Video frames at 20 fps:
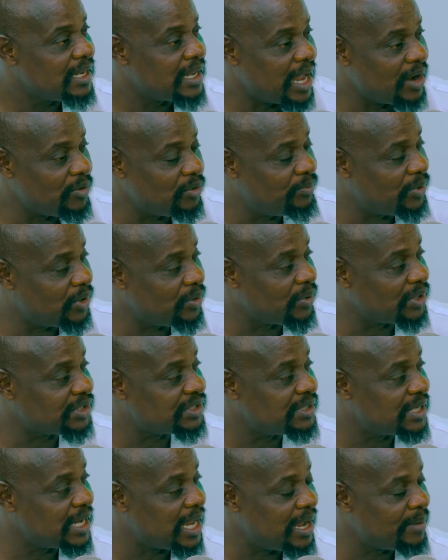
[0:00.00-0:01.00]
I will borrow
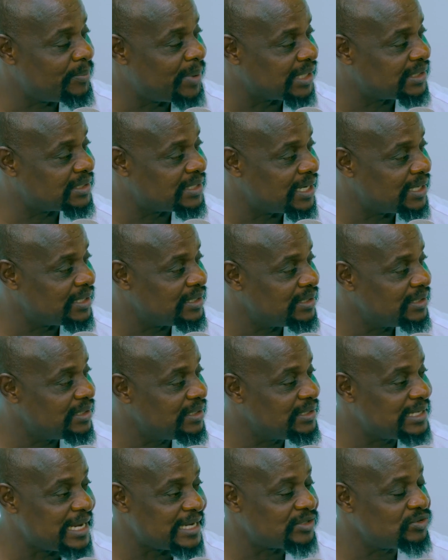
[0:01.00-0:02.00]
what Albert said.
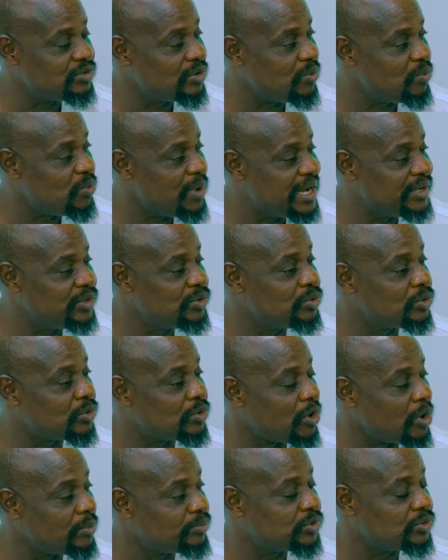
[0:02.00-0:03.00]
There's no way you
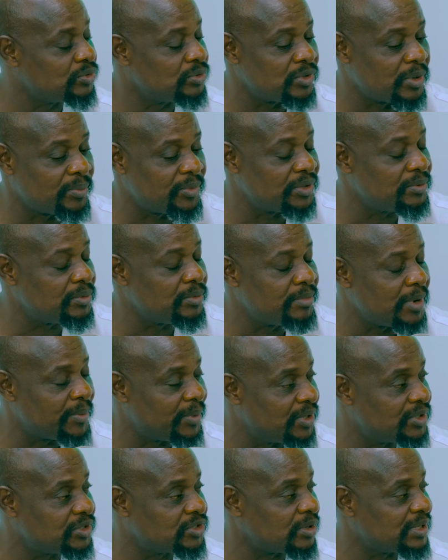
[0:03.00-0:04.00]
come to
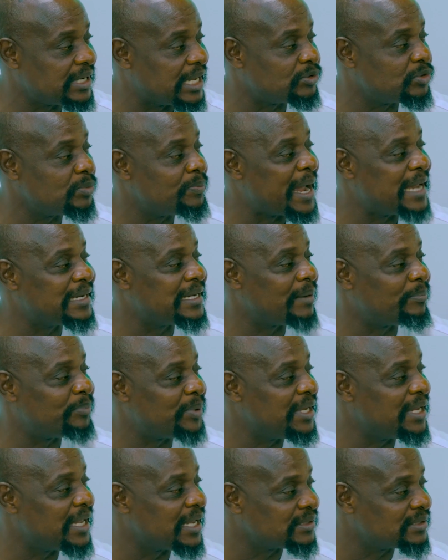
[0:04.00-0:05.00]
Mamelodi Sundowns to buy their
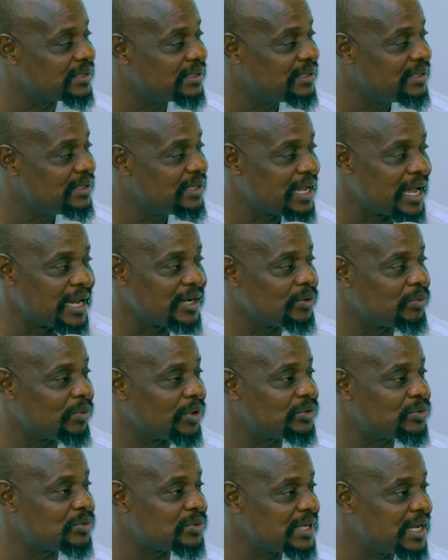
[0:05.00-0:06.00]
players and you
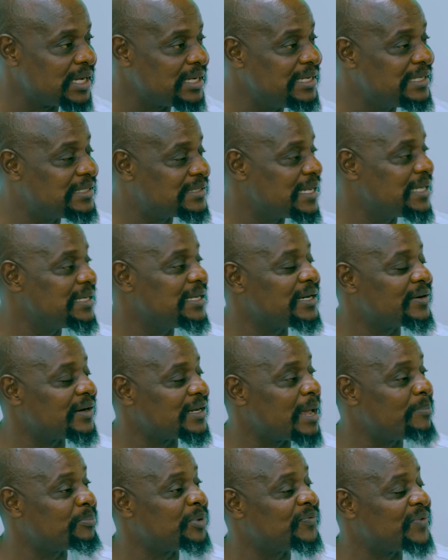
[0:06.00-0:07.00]
want to sell. Instead, they
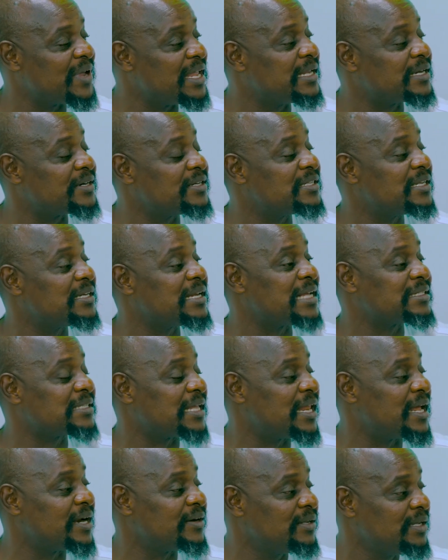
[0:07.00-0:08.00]
rather prefer increasing their
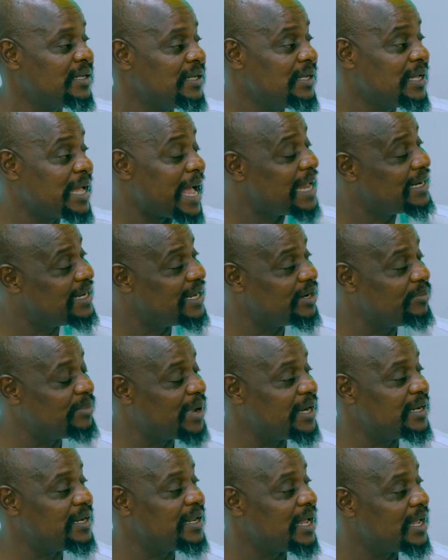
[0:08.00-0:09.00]
salary. And they
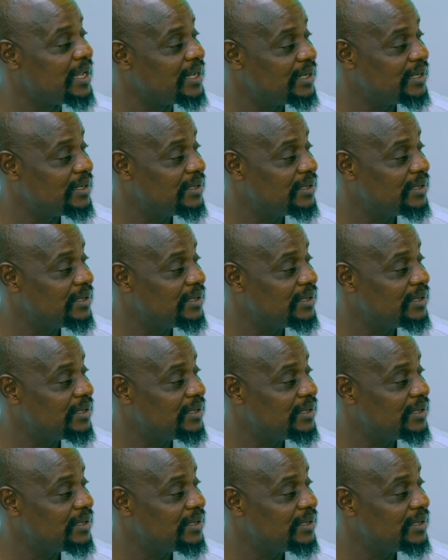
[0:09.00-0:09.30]
remain there.